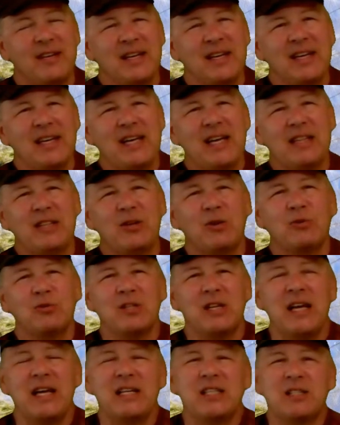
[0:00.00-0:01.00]
Hit those
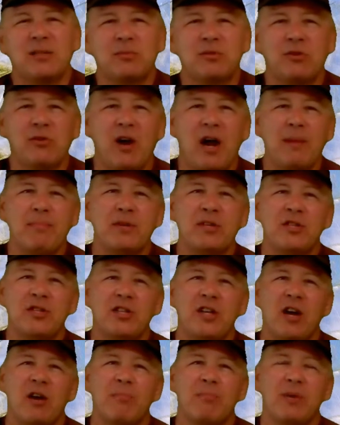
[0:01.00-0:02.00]
like, subscribe, and
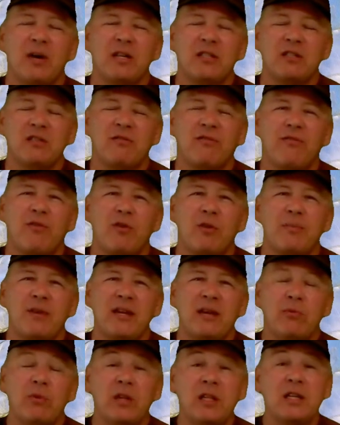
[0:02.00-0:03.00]
share buttons for me.
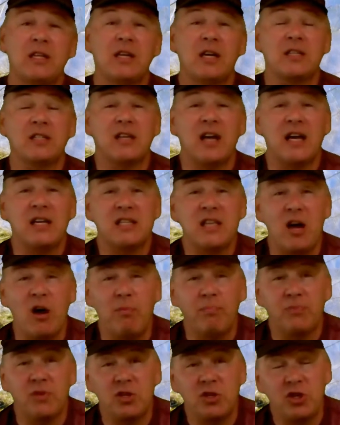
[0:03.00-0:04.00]
It really does, guys,
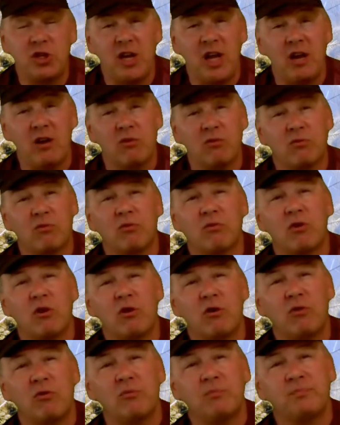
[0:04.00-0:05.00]
help the channel
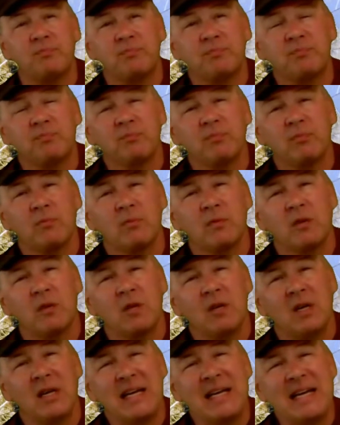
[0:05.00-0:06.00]
grow.
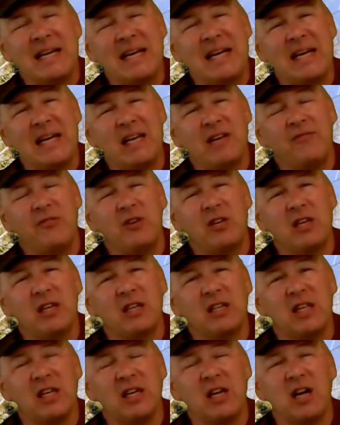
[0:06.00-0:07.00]
And if you can
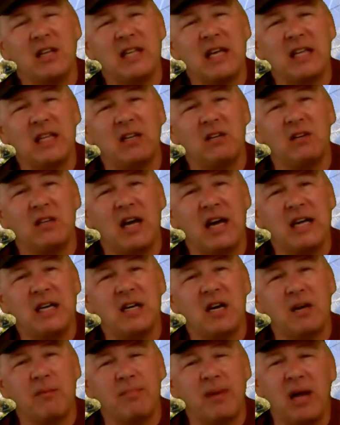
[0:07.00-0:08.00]
click on that little
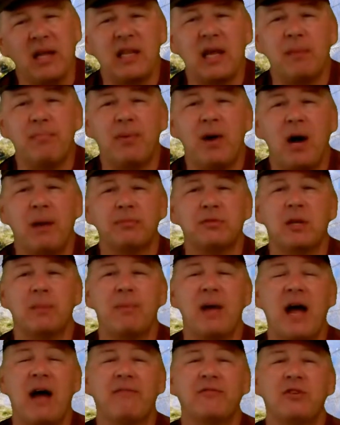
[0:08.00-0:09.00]
icon bell that pops up
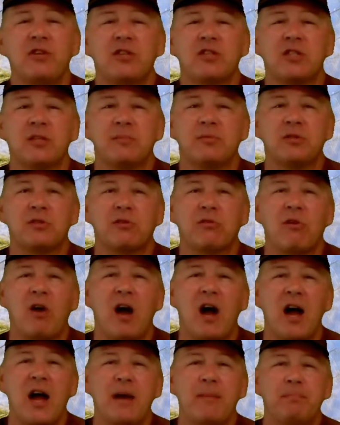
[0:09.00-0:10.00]
after you
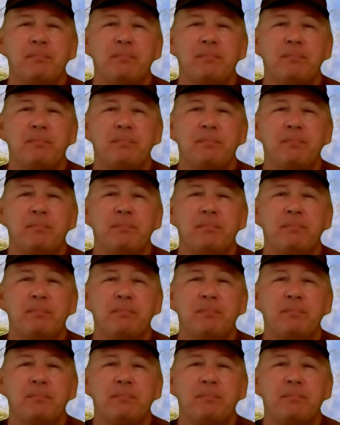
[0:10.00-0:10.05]
subscribe,